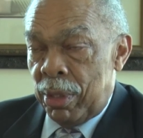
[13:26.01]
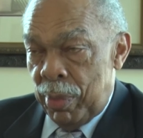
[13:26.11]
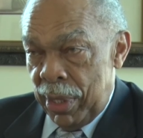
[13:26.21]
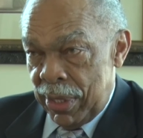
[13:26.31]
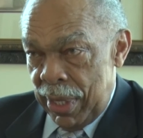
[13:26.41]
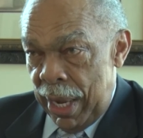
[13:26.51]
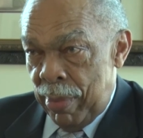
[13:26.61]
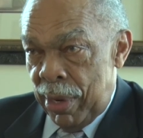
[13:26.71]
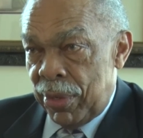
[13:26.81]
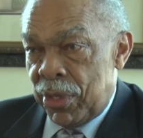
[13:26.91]
And the book is I
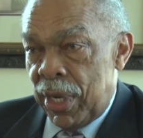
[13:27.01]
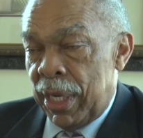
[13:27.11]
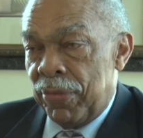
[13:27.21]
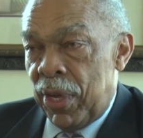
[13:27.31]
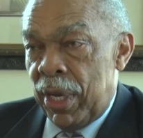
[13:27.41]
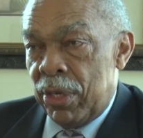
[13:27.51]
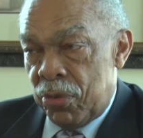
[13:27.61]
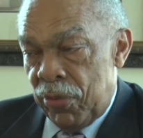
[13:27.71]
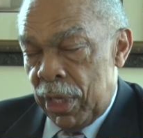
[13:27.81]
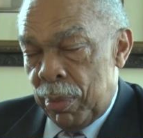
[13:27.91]
Buried John F. Kennedy. It's
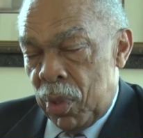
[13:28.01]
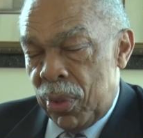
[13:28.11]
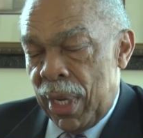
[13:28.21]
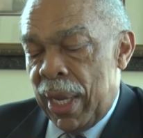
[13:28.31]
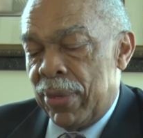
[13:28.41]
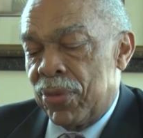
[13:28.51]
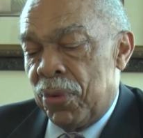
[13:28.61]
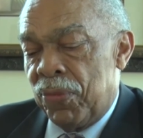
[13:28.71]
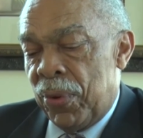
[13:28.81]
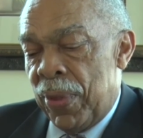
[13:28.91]
available online and so
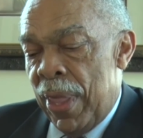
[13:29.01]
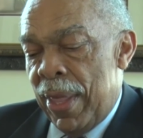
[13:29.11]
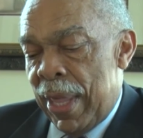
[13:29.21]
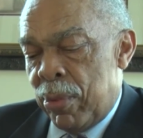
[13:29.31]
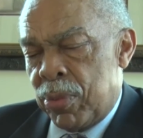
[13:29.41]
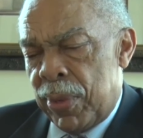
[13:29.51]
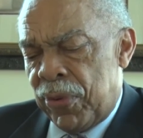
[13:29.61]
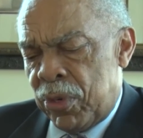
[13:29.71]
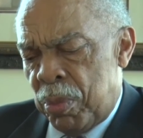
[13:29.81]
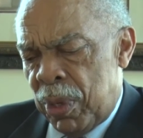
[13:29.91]
forth. That was my
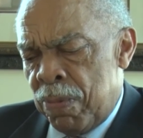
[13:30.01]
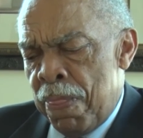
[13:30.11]
first book.